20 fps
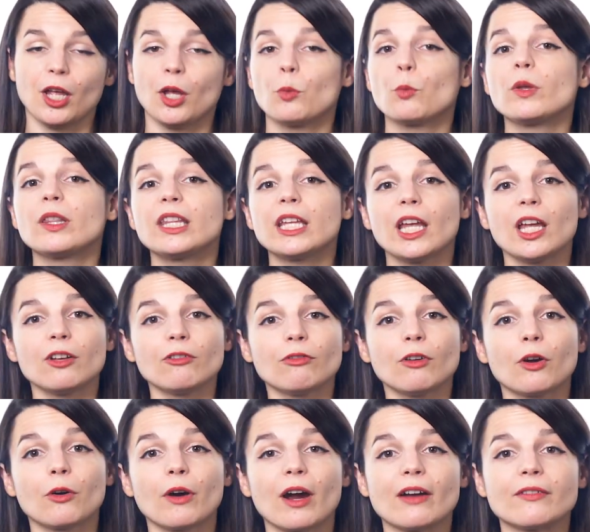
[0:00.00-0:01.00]
With the
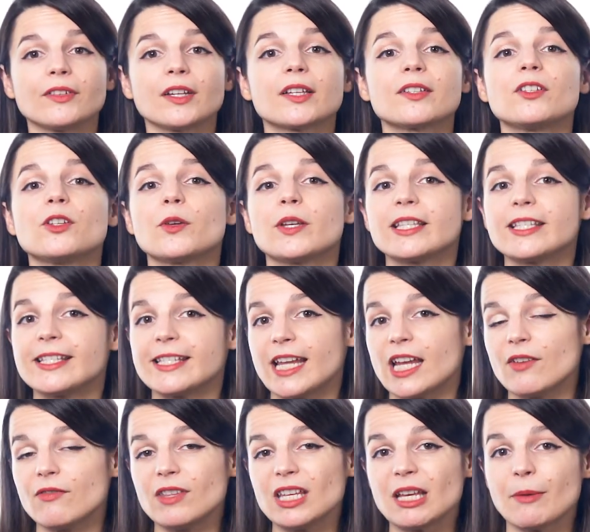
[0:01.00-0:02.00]
infographics, you can
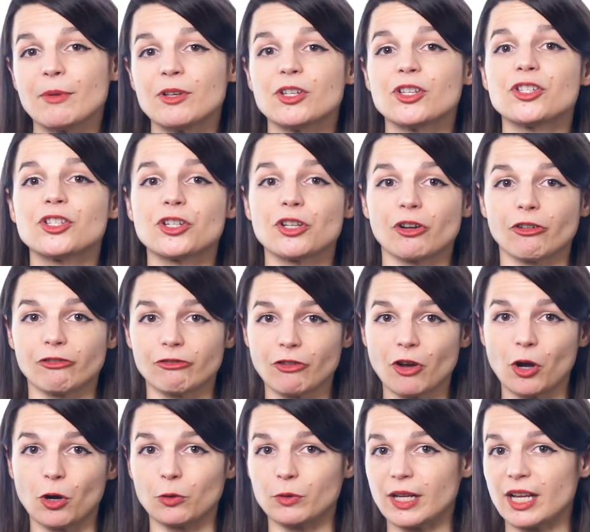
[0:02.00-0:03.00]
save the images to your
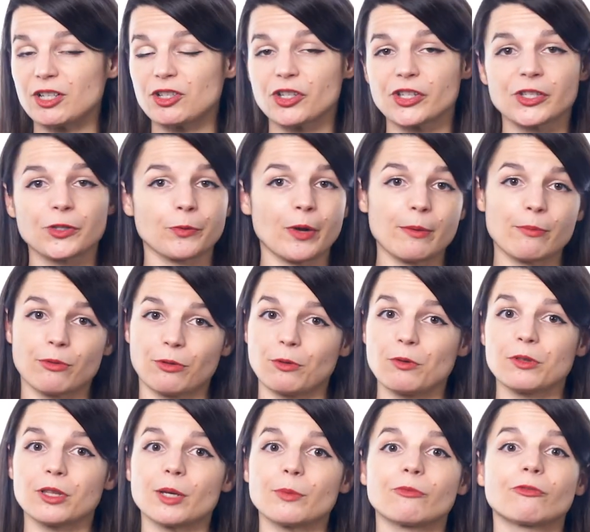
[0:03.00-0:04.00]
phone and just swipe
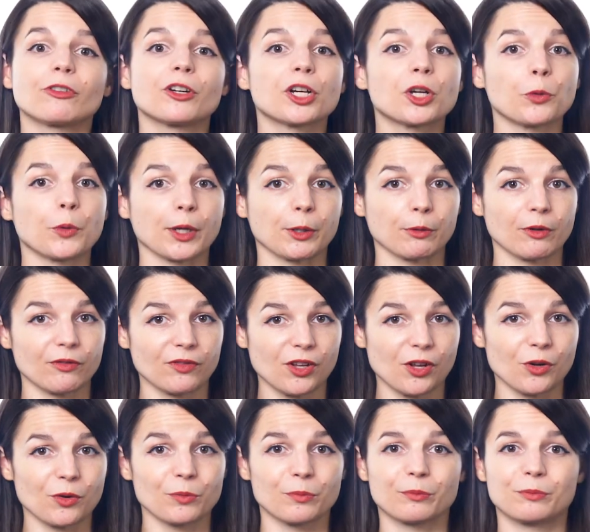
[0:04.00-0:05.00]
through them for a quick review.